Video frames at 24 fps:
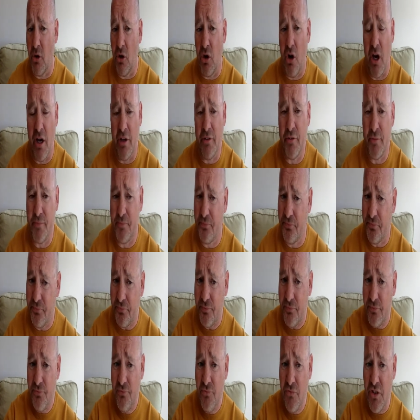my life,
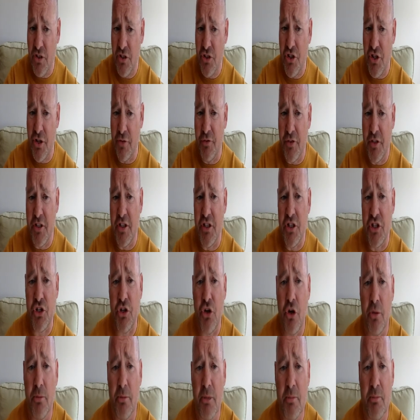something
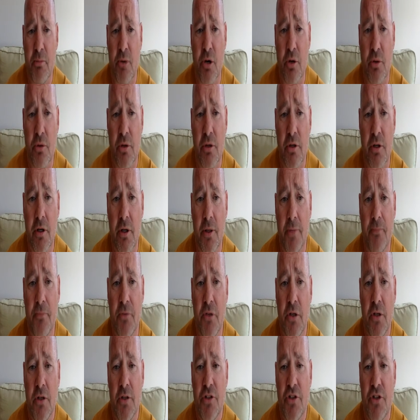inside me broke.
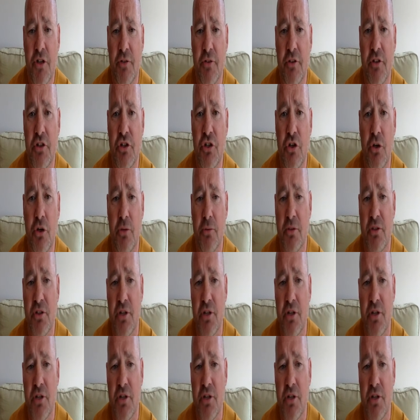Something inside me